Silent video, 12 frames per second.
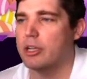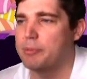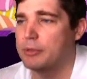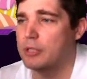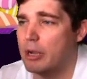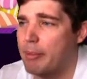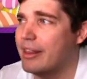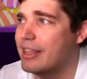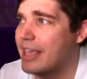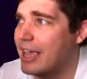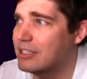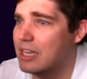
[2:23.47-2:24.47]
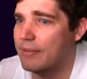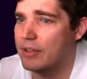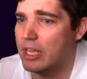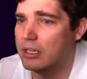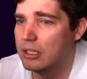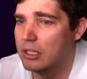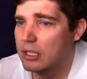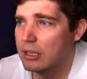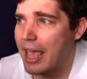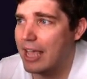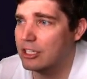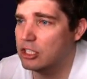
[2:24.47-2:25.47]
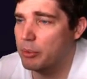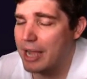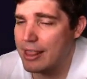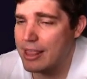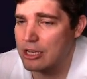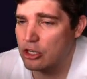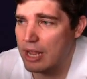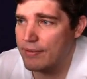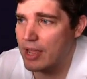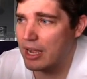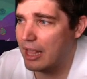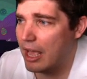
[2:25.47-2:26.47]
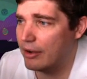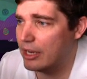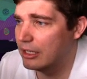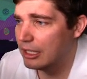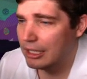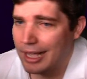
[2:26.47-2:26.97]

Because people talk about it in the eggs and everything. Last year we got that Javian Clowney.